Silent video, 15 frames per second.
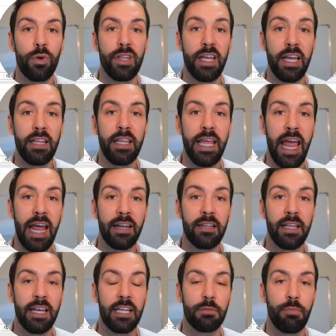within the
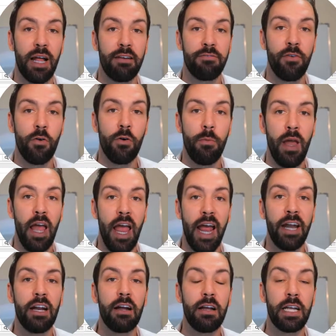analytics platform,
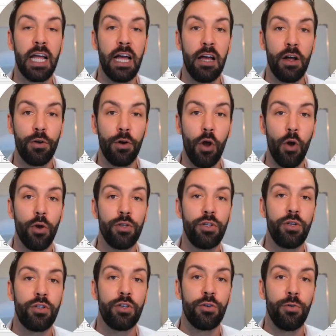and I urge
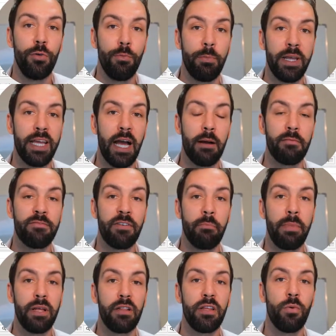you to become
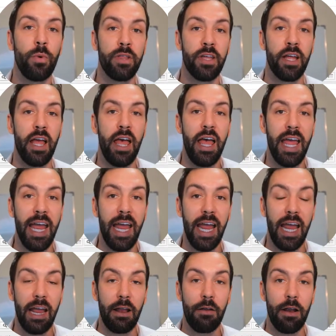familiar with it.
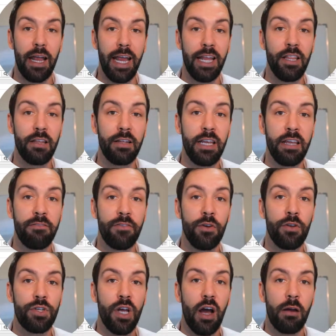In the near
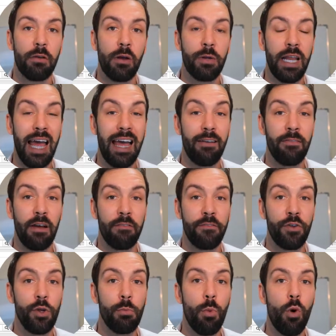future, I'm going to have a
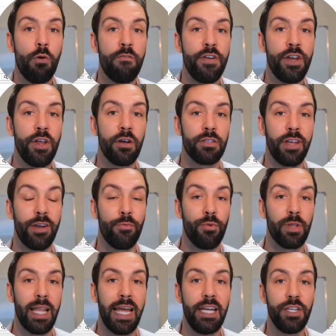few more videos in
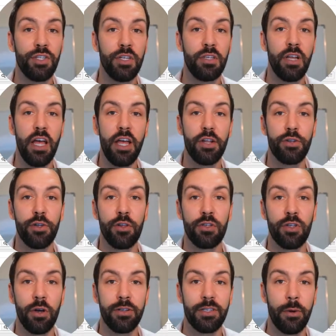relation to the
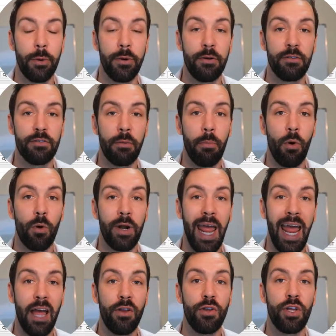search queries report and
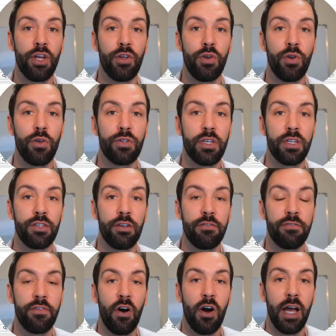how you can use it to
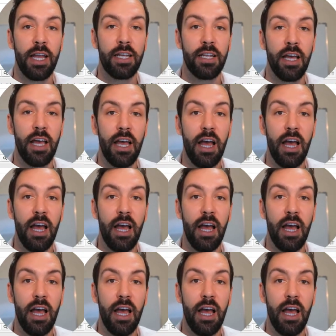find